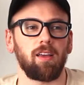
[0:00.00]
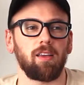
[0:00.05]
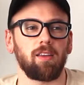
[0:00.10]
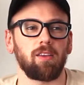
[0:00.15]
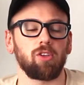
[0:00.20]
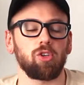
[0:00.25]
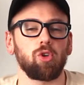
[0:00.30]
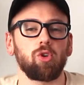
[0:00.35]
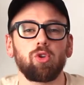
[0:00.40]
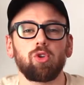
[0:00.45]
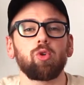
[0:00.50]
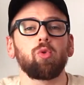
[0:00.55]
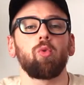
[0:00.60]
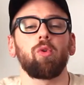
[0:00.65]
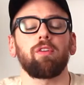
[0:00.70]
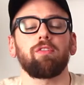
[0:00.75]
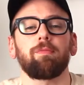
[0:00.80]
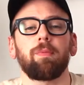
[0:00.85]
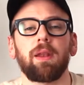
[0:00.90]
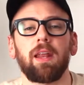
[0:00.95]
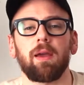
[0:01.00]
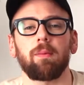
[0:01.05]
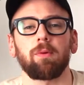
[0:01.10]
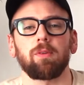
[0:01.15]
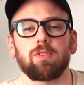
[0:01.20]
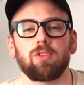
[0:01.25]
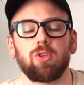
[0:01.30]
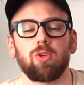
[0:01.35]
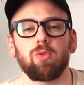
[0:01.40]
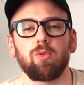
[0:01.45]
You would have been
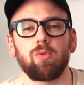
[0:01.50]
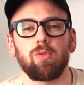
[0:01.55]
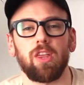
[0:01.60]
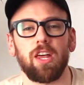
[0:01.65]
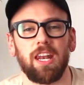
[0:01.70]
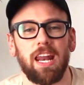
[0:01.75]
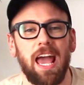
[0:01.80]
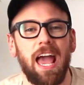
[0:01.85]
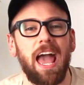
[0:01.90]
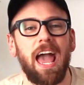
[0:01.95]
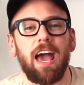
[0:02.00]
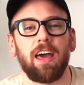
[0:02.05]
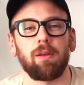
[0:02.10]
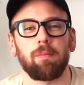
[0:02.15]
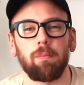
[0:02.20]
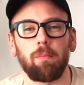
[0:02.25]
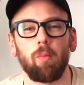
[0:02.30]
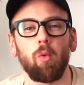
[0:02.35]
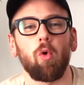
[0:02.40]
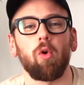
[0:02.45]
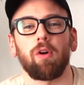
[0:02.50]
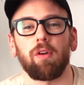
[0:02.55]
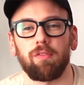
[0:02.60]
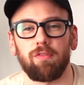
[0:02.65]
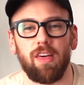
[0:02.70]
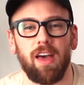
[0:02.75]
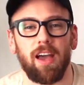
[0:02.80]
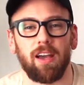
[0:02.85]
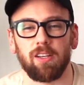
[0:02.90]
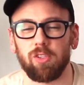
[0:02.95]
able to then add more of
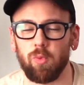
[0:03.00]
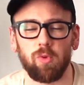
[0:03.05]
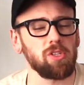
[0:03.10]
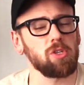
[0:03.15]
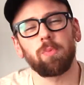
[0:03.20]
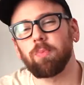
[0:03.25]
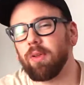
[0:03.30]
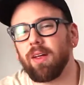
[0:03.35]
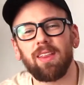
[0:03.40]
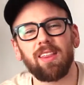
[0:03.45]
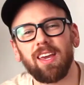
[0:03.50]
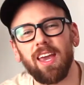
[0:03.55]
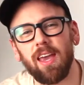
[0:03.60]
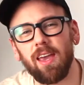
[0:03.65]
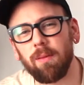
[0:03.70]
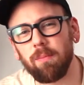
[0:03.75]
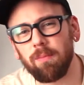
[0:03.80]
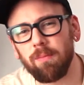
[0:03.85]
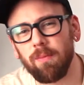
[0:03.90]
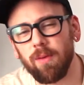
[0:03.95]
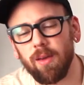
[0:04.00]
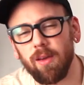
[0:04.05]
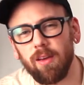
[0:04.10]
that, because once you play the game,